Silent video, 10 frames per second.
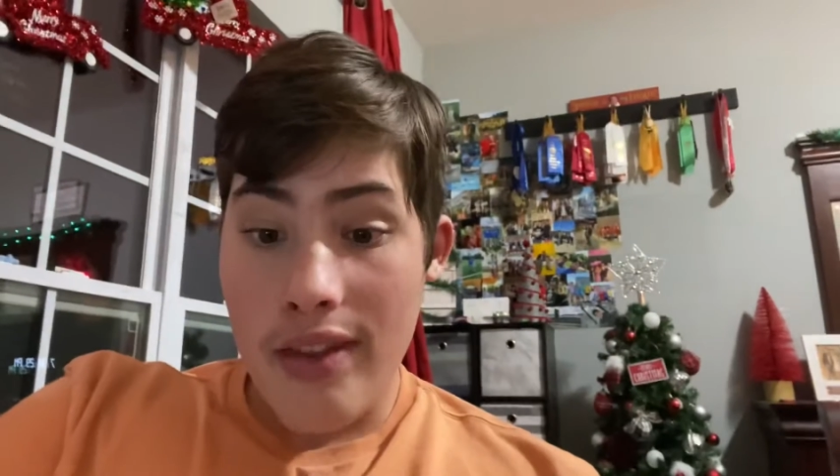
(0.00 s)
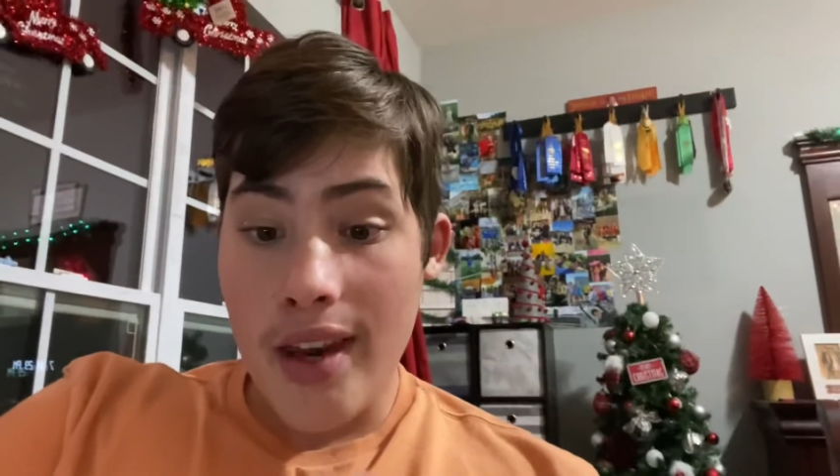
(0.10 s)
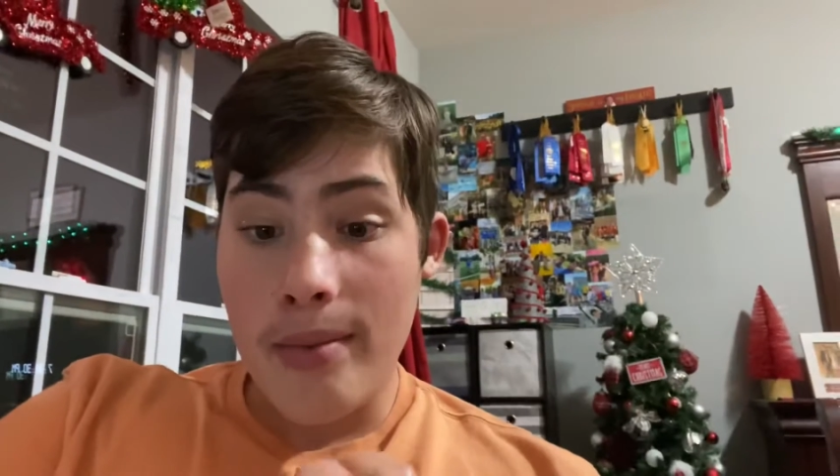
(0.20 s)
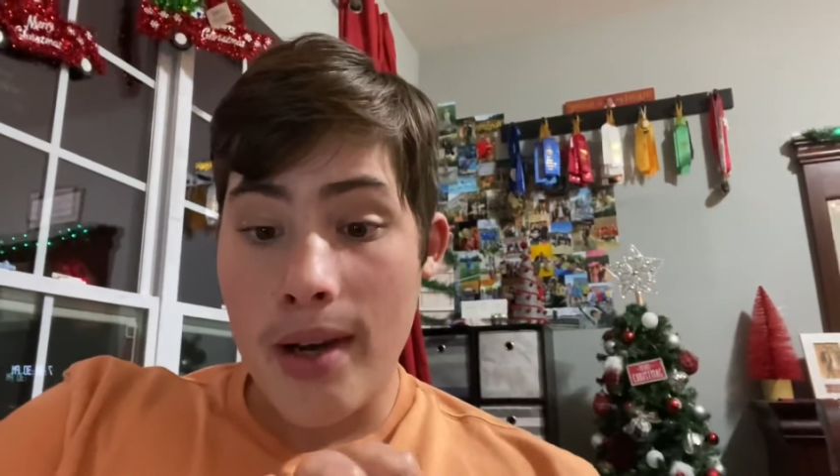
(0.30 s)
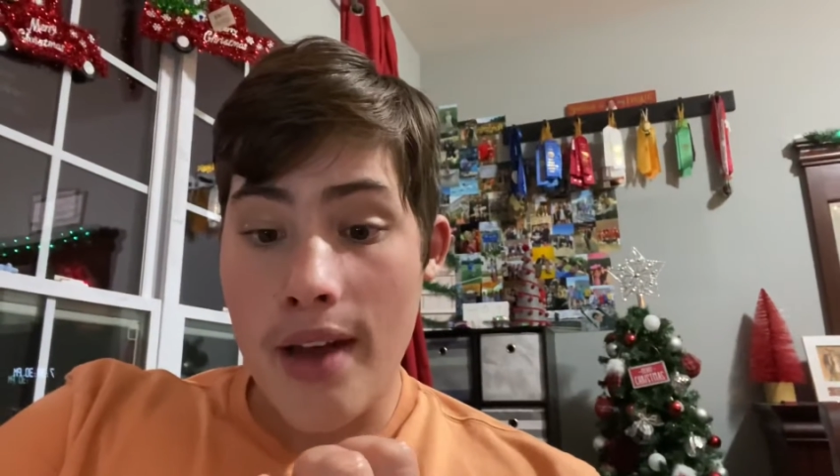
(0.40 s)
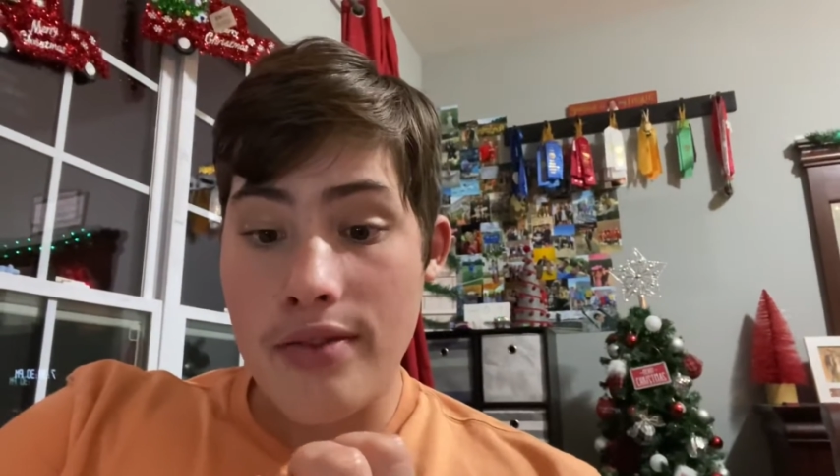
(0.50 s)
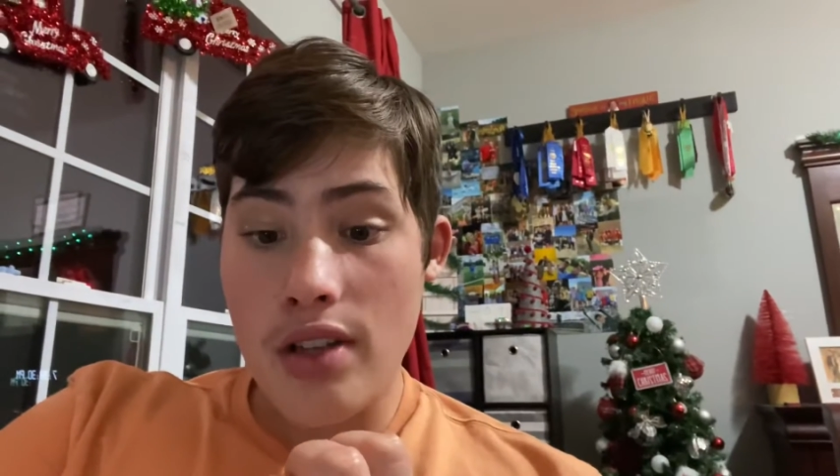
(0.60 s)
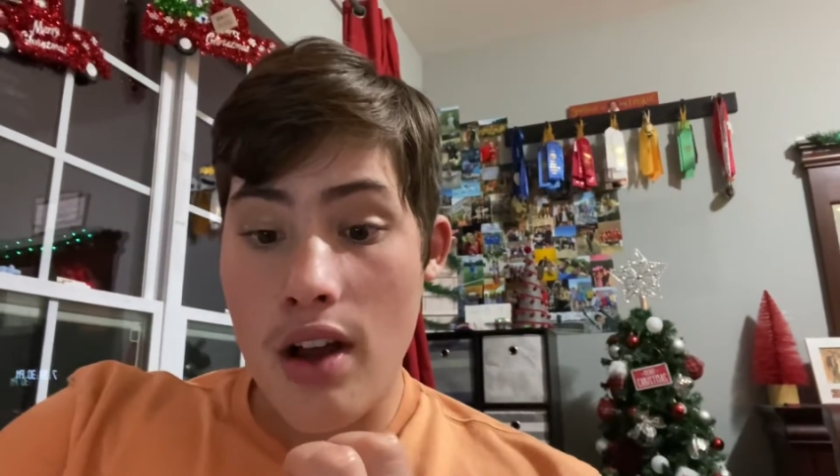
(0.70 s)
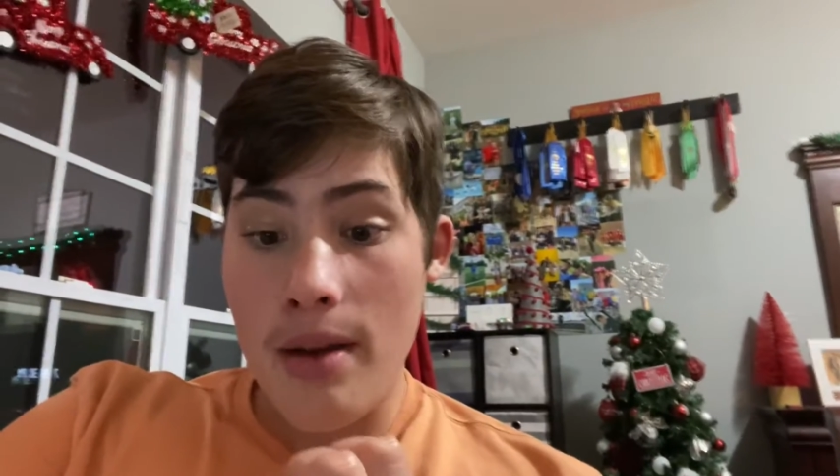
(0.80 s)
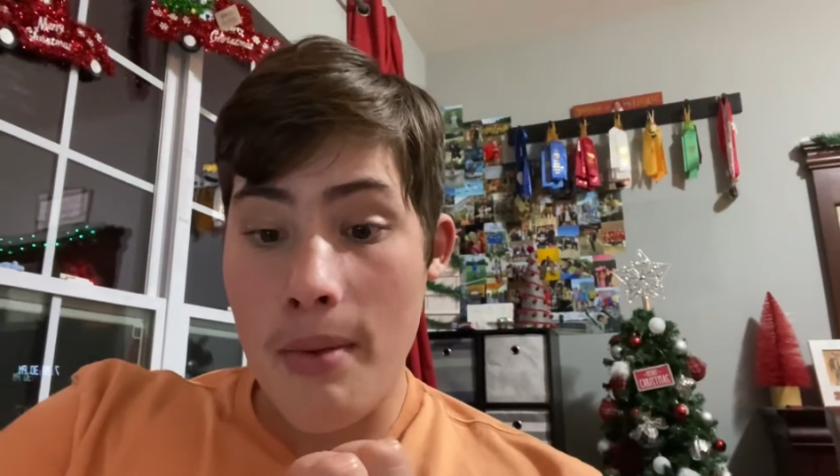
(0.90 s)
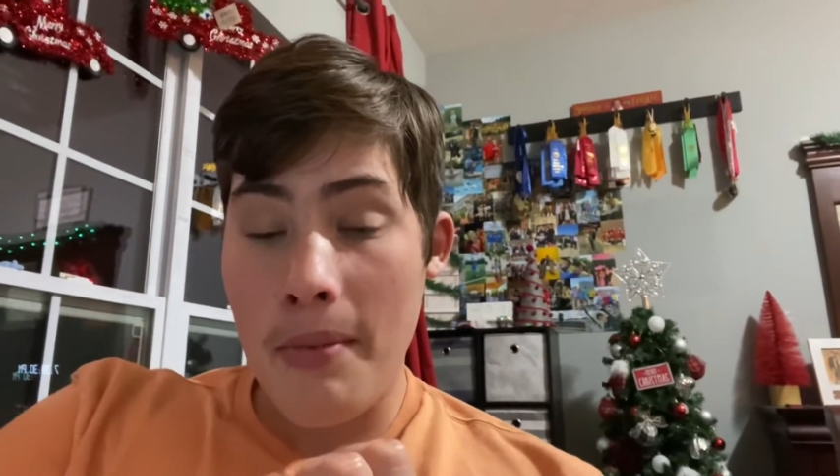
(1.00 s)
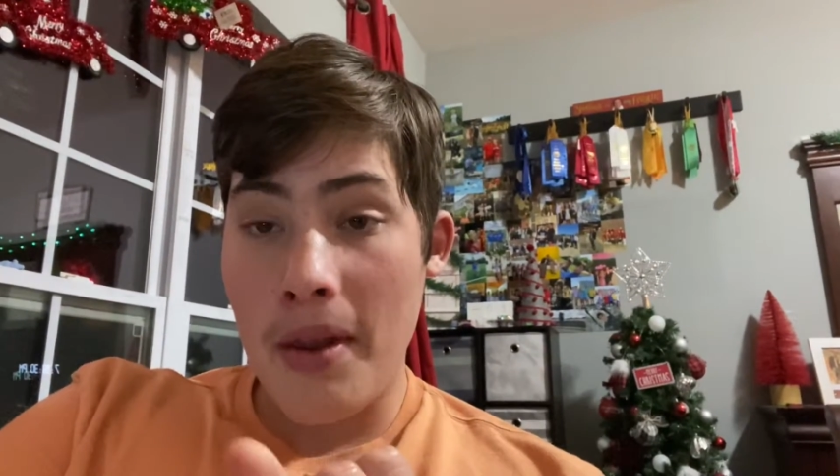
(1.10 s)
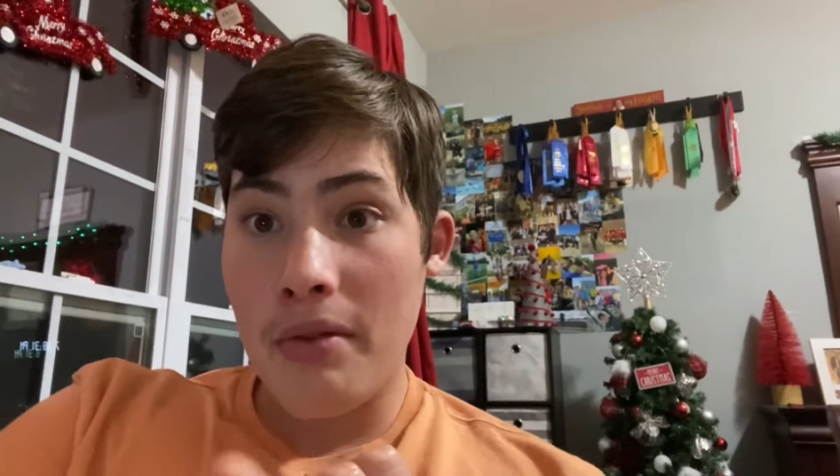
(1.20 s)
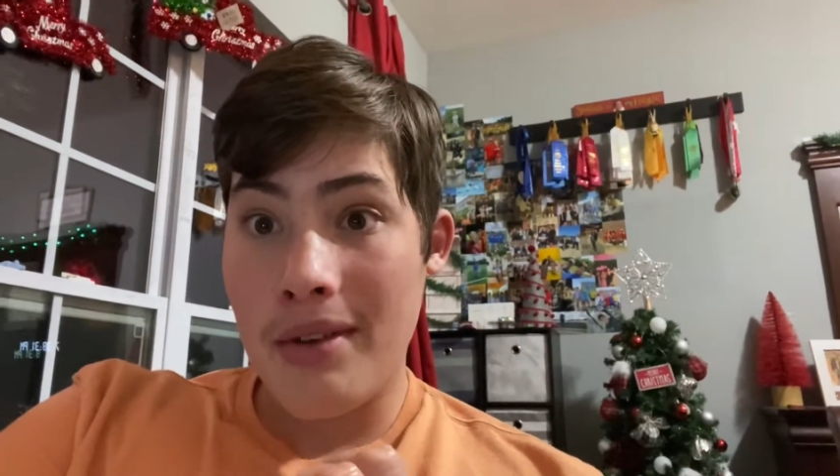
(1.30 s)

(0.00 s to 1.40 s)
Then I'm gonna have to go help my brother